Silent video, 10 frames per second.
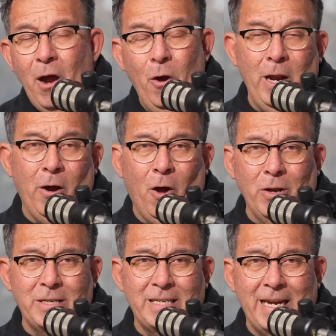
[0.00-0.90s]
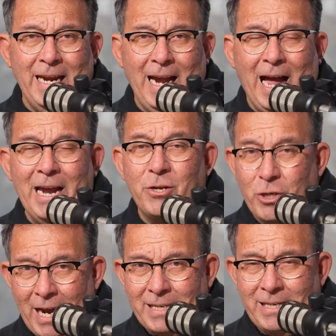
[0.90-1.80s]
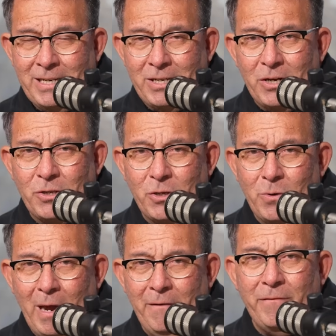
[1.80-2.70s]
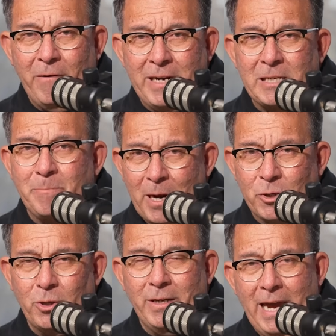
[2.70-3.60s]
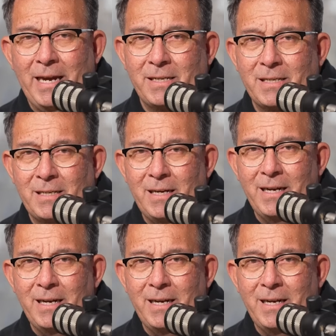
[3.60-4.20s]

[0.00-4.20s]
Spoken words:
Earlier on today, I chatted to a very special guest,